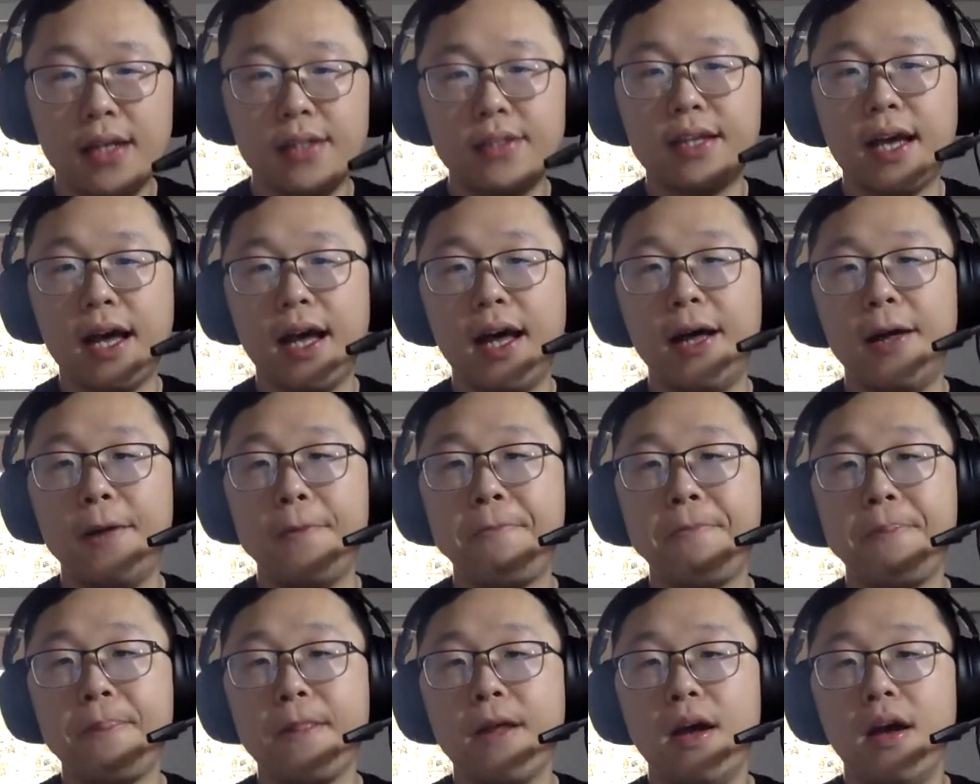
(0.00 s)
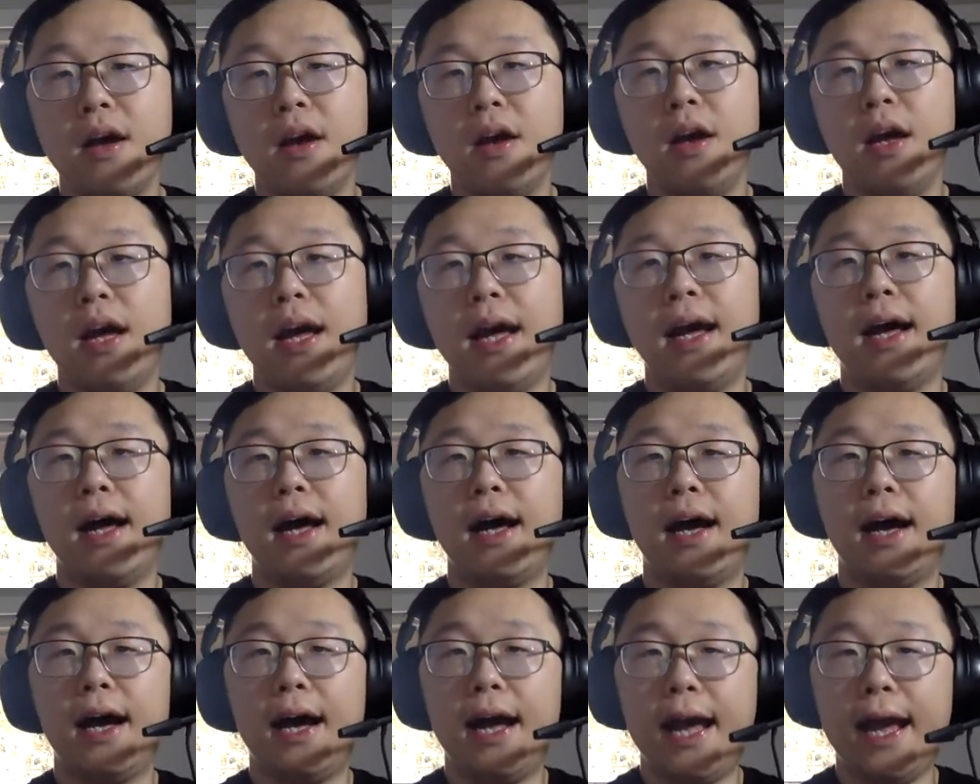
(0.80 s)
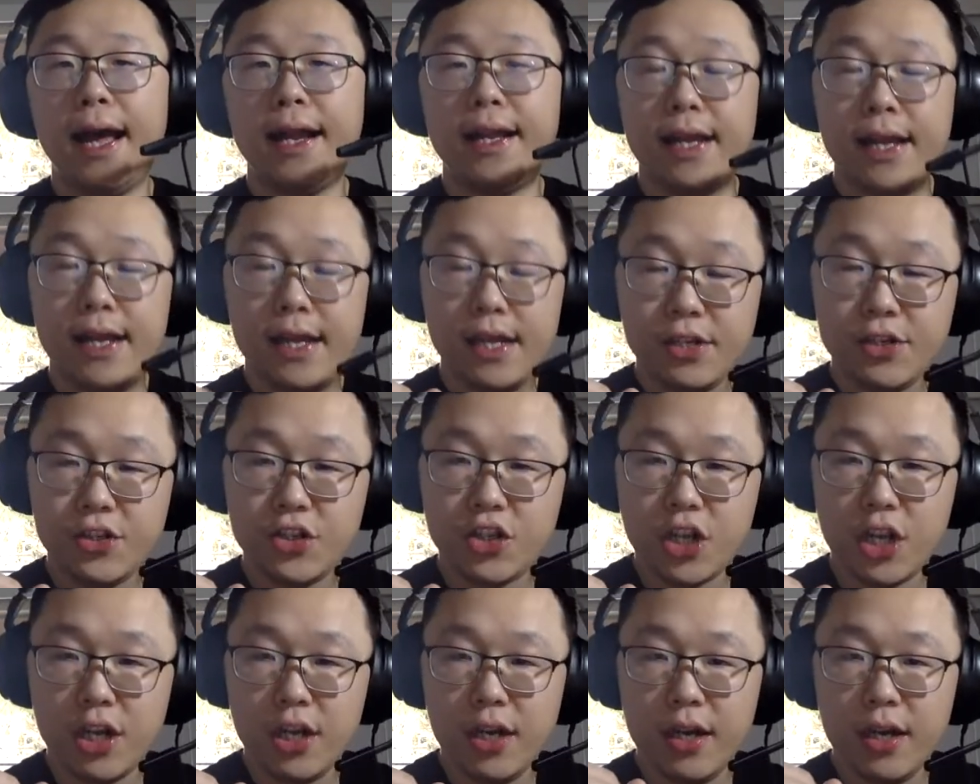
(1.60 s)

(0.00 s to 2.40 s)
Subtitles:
Then at each